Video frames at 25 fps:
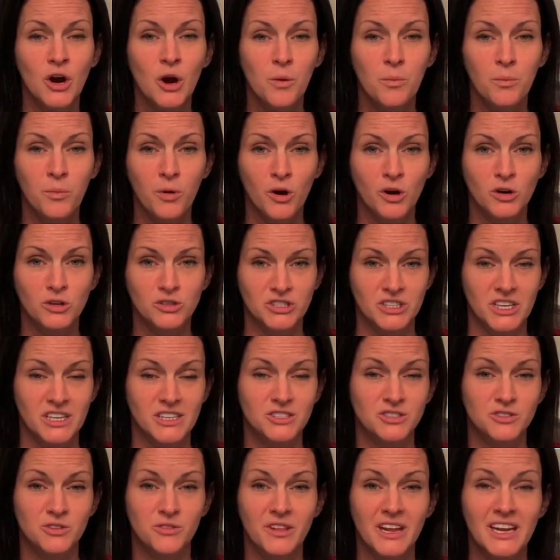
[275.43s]
purchase.
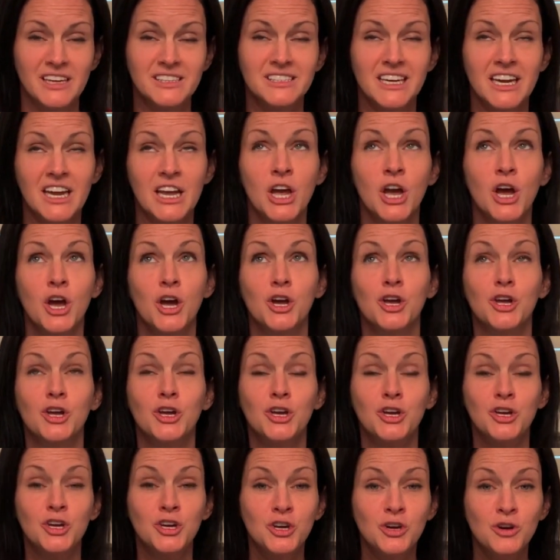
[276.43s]
So that's a
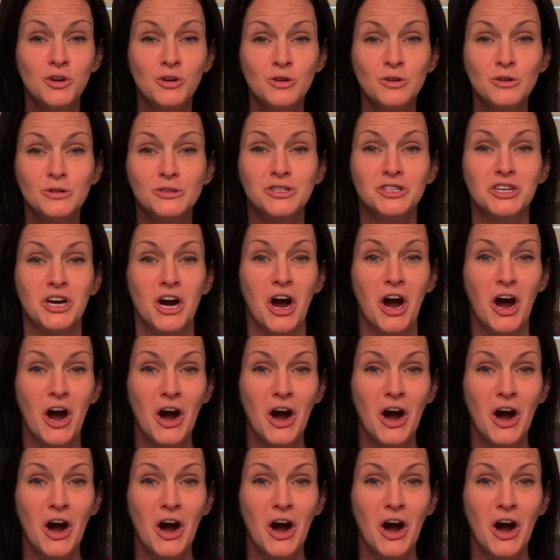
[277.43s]
huge,